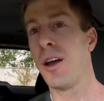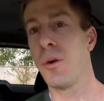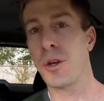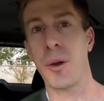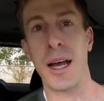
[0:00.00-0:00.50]

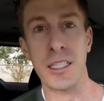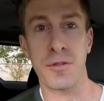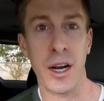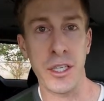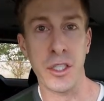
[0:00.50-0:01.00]
when you ask
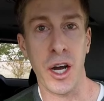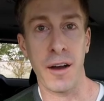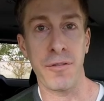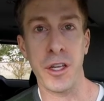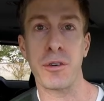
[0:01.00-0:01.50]
for iced
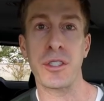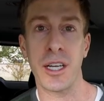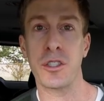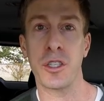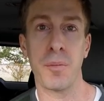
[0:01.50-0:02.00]
coffee, you're
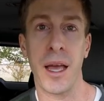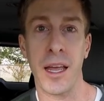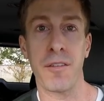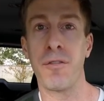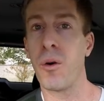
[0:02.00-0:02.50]
essentially
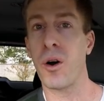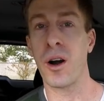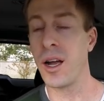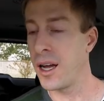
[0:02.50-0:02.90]
paying for